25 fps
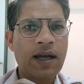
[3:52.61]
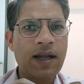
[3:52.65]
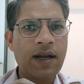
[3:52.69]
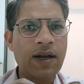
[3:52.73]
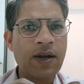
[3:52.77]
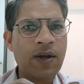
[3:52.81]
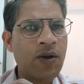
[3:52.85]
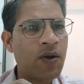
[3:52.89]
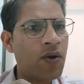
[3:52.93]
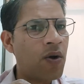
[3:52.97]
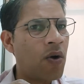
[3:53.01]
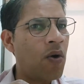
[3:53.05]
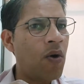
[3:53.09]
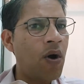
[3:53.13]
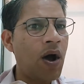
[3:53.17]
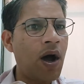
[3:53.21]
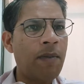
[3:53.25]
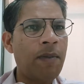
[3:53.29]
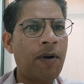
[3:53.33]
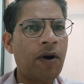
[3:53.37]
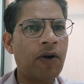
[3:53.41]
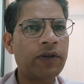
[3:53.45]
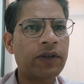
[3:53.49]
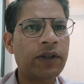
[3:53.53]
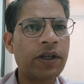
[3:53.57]
know
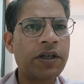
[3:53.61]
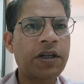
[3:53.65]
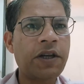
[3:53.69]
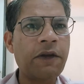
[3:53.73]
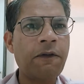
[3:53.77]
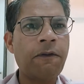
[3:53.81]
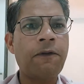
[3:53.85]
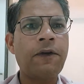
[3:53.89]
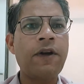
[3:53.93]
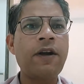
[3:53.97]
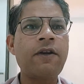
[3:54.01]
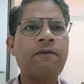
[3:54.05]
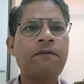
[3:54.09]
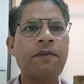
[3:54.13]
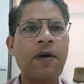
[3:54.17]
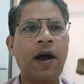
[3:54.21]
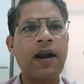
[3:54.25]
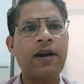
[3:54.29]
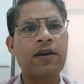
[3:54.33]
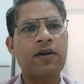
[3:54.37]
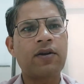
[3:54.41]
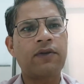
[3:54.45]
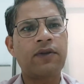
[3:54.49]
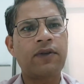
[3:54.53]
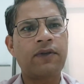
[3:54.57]
about the different
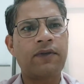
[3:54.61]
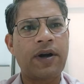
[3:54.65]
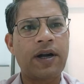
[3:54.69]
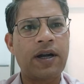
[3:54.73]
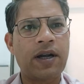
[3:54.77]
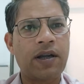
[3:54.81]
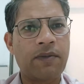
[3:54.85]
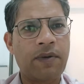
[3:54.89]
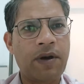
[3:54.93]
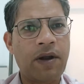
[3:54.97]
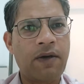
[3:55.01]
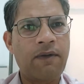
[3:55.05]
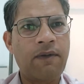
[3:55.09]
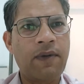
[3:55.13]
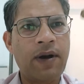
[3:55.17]
part of the vertebra.